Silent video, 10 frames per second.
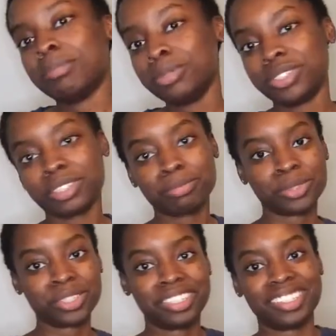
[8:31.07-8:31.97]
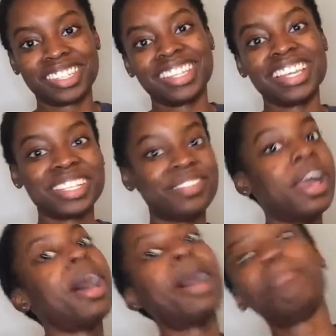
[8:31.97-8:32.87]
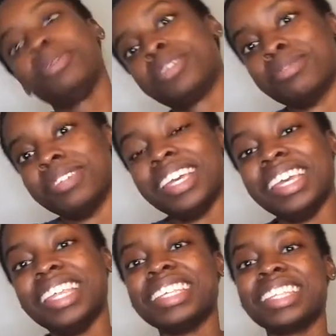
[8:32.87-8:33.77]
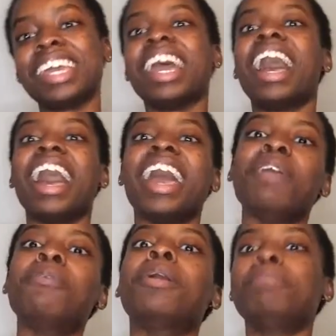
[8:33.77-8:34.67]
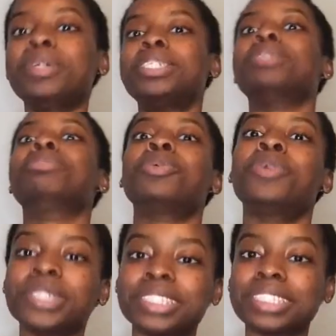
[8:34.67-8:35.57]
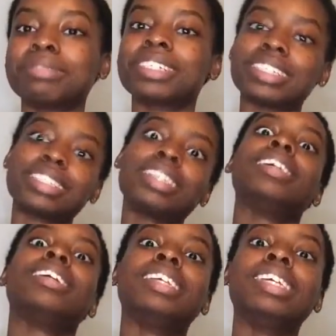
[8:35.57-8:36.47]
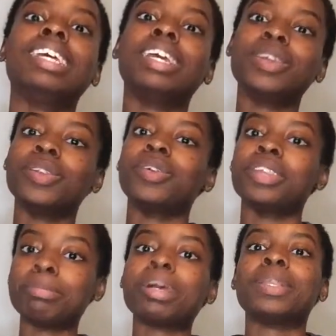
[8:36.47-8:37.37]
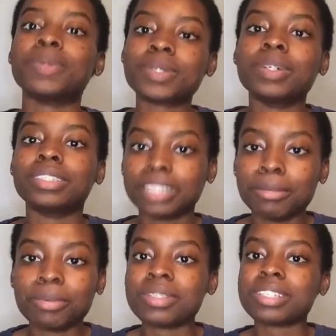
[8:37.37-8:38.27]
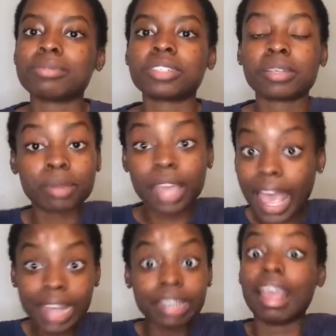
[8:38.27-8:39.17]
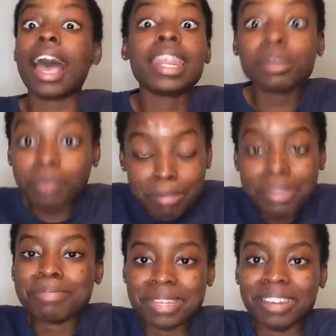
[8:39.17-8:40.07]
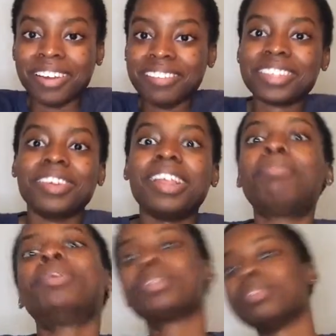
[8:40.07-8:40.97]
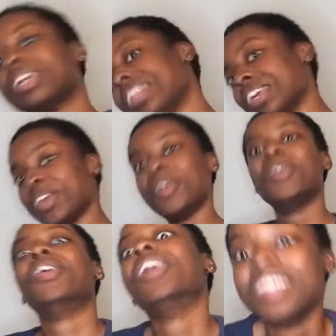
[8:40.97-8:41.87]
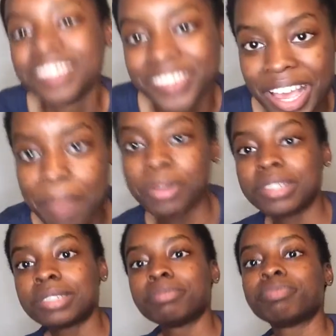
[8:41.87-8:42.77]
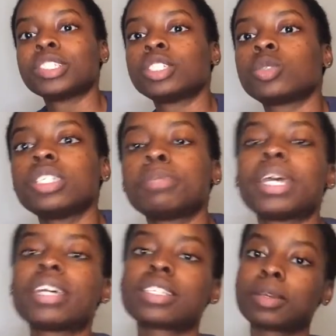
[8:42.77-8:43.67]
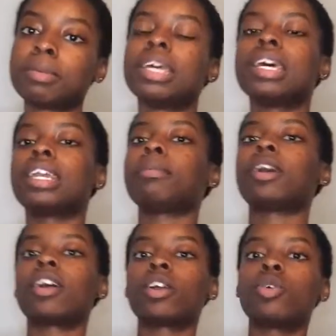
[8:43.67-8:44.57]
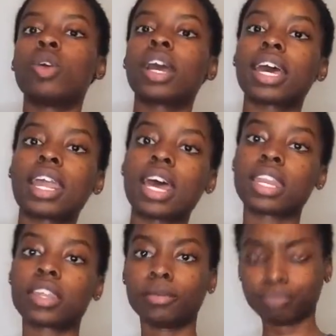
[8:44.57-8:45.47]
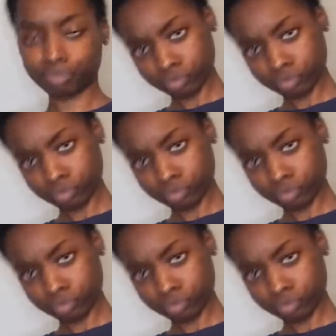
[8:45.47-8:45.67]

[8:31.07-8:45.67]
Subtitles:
blue shirt boy, he's sitting next to me. I push him. And it's like, I didn't want to push him towards them because clearly, you know, they probably was going to jump him or some shit. But I didn't want to be in the middle of it. So I push him, like, yo. So I push him, squeeze past him. And I'm like, all right, cool, I got out of there.